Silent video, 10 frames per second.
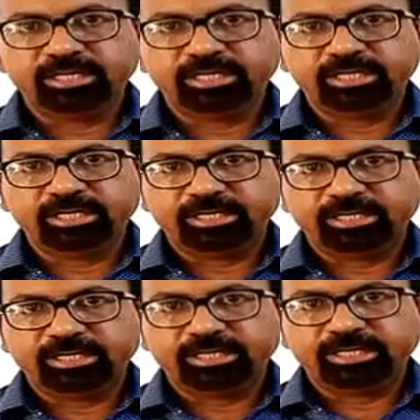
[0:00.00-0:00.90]

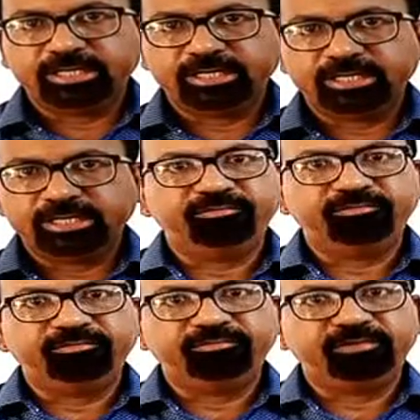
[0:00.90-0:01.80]
So can we
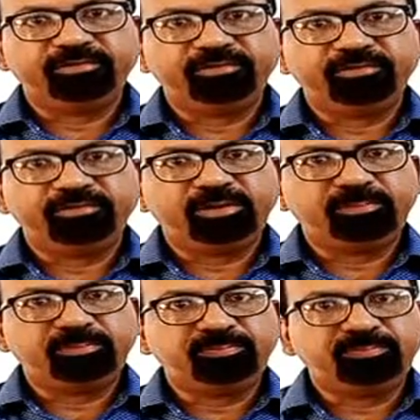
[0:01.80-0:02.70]
see this evaporation?